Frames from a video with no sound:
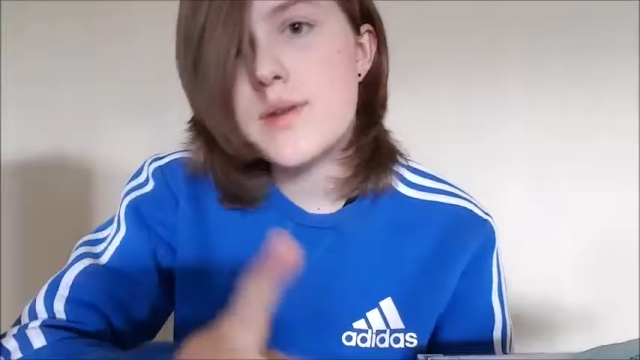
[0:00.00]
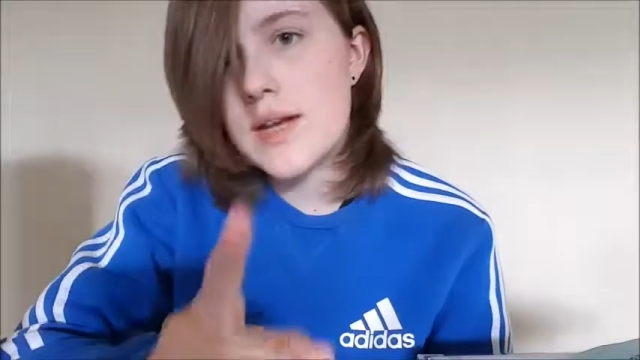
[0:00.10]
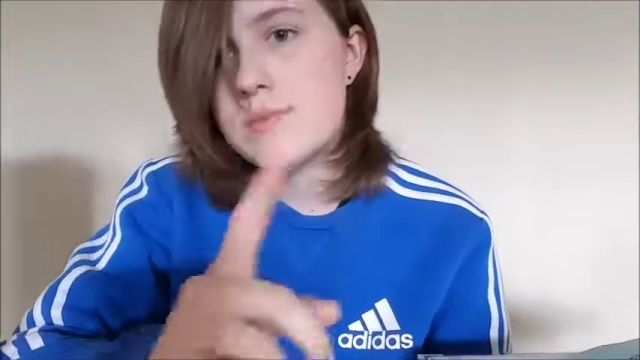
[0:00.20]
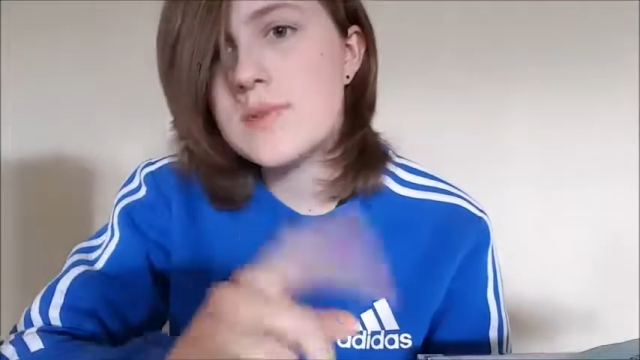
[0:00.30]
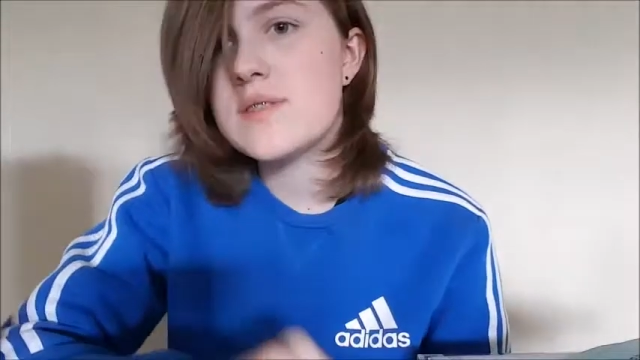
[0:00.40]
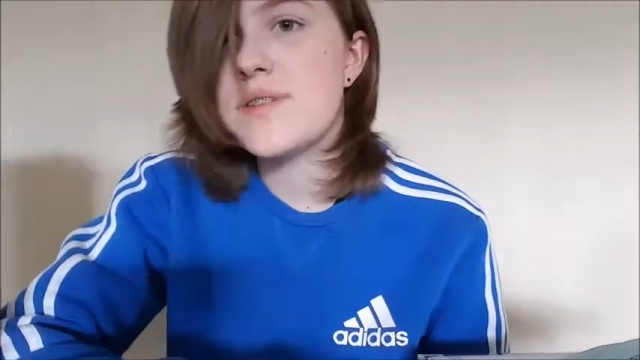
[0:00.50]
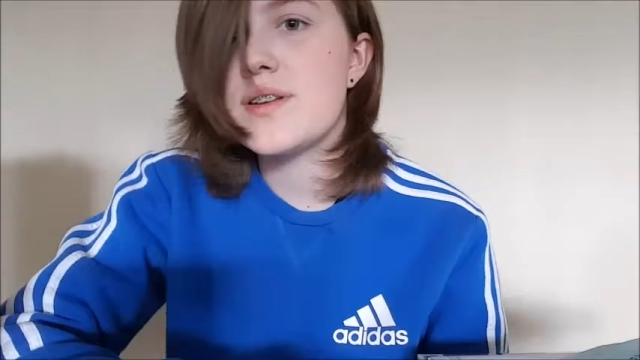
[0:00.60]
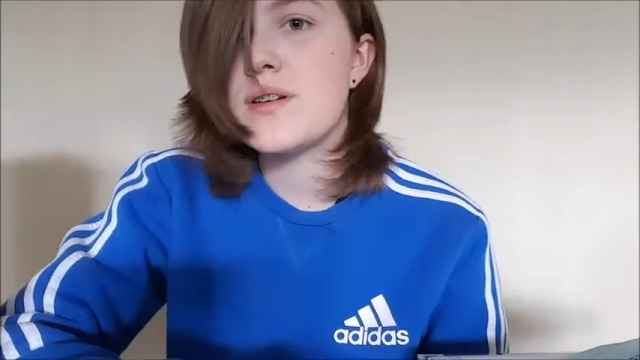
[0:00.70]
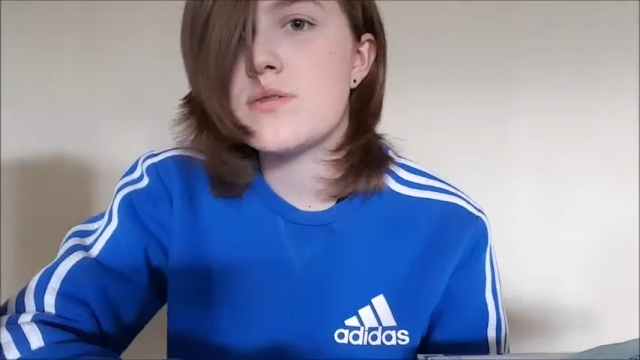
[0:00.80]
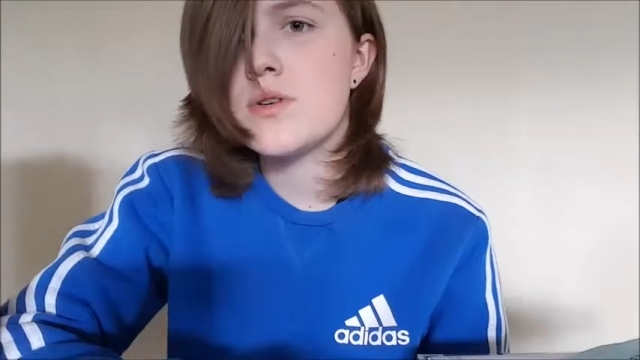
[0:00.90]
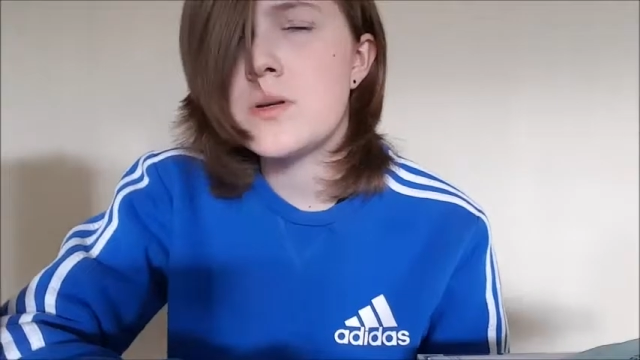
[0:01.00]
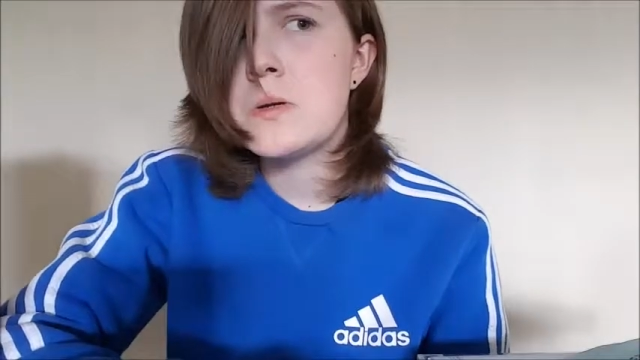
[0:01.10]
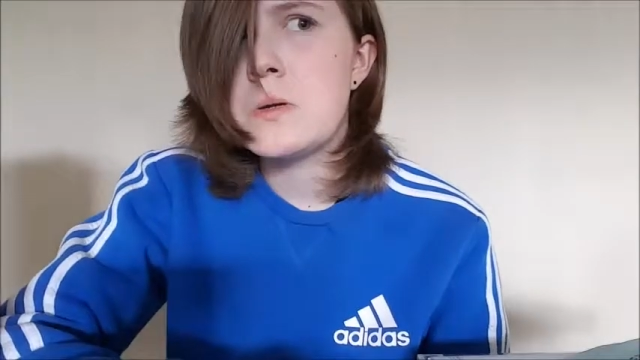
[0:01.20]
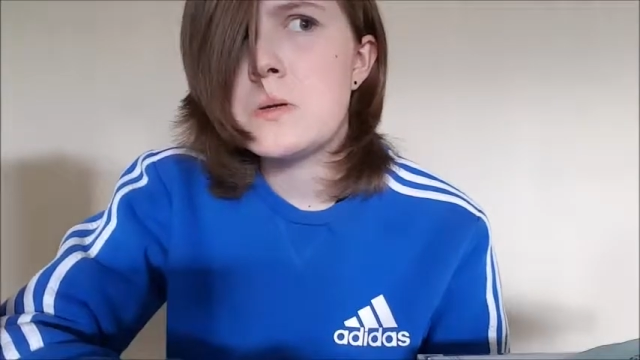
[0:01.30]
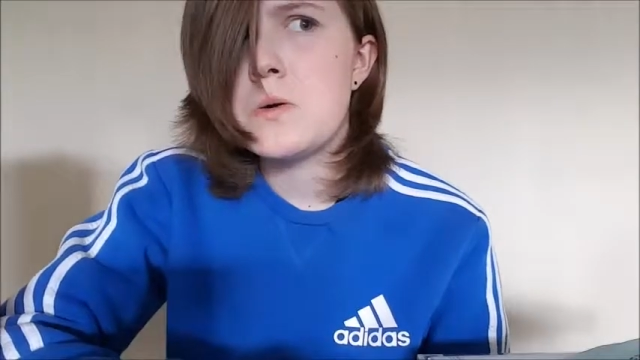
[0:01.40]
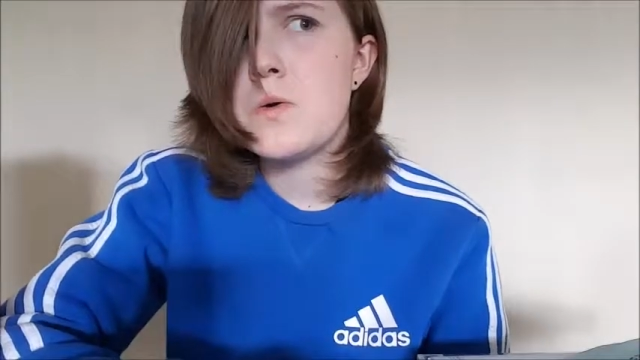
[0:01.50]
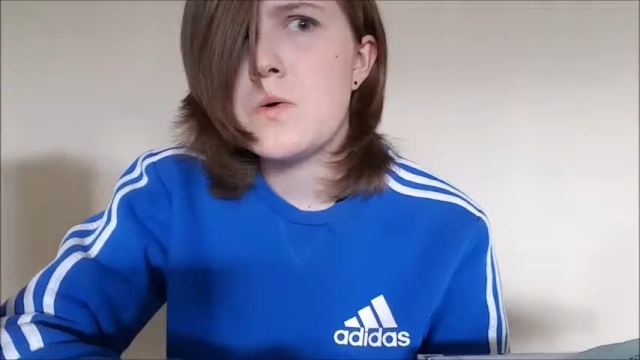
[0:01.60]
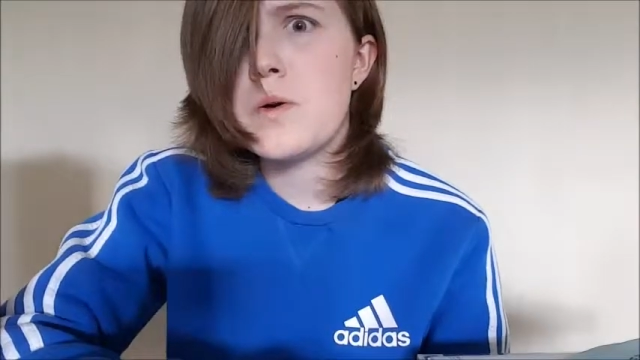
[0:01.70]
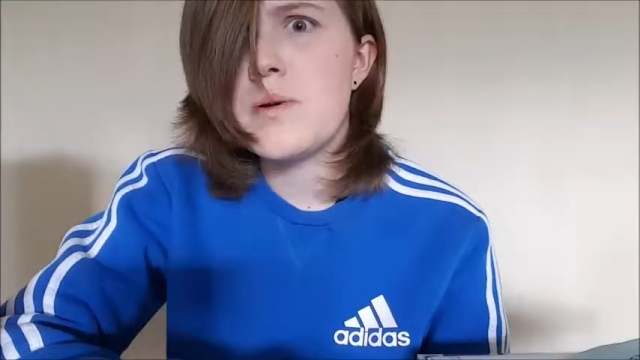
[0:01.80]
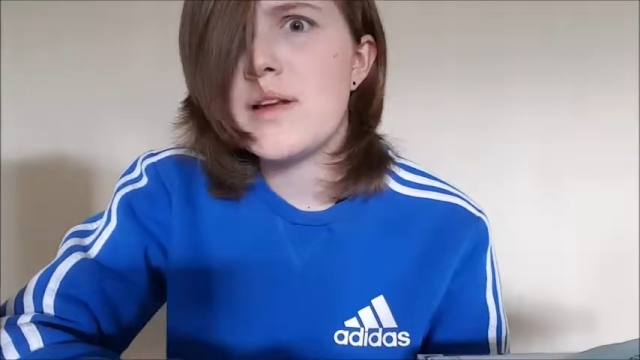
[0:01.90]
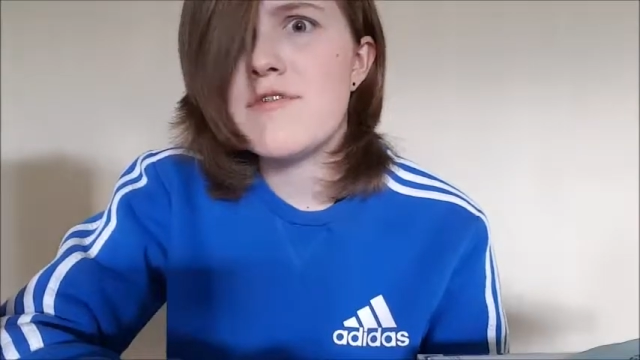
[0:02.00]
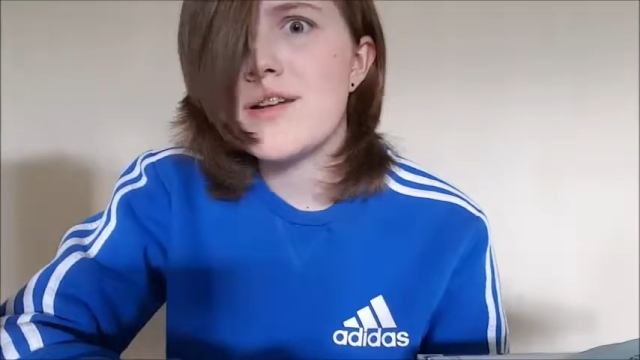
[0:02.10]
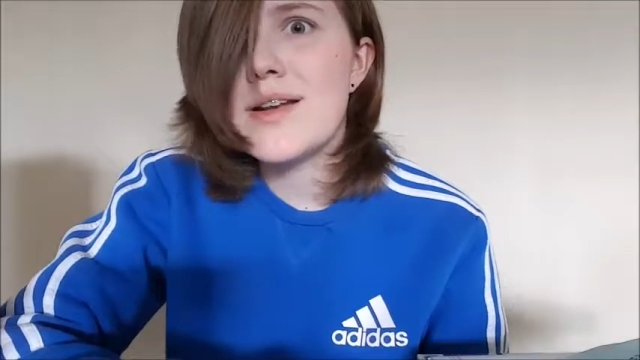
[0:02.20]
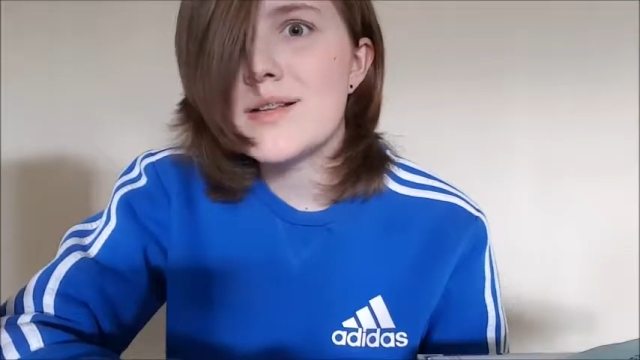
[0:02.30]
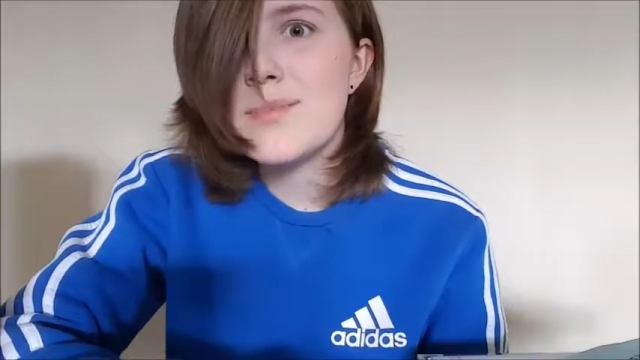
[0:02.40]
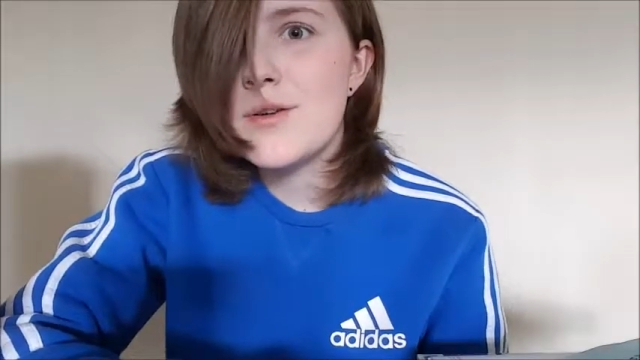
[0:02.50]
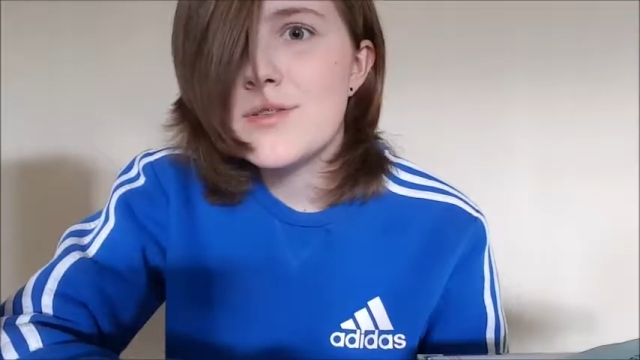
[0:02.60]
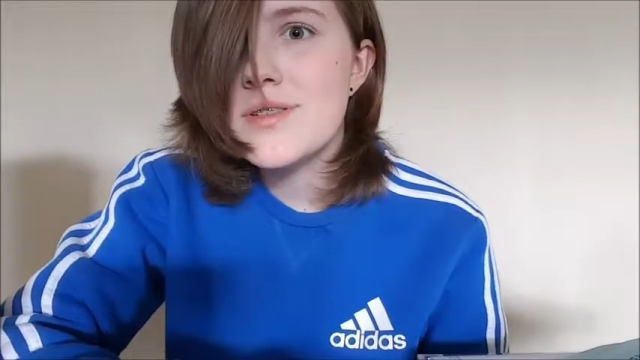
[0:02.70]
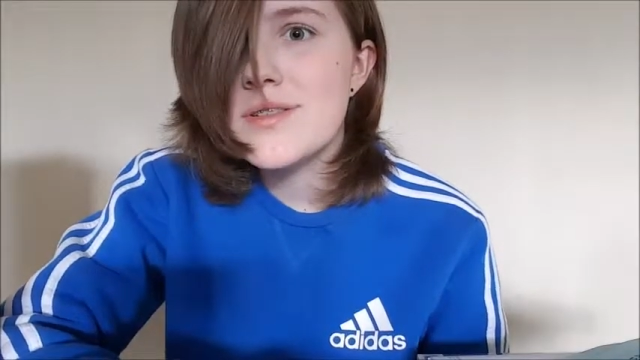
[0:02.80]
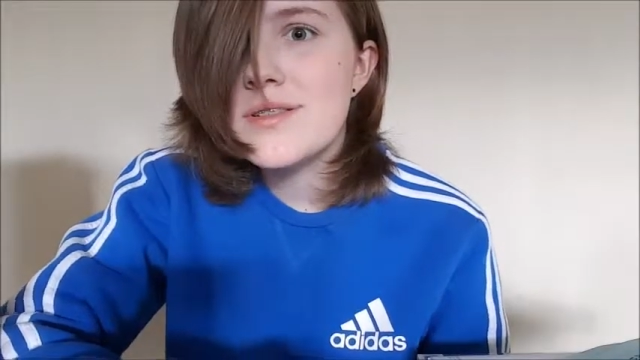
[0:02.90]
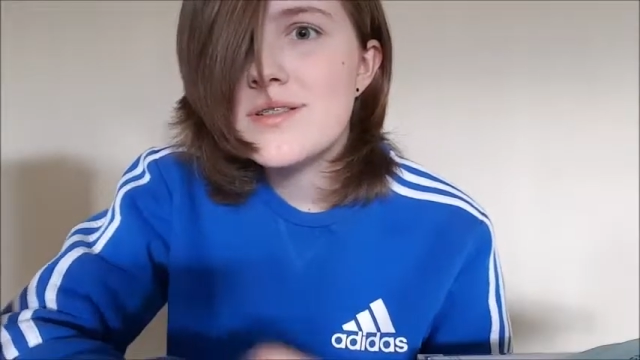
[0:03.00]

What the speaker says: you in next week's video or whenever I next post.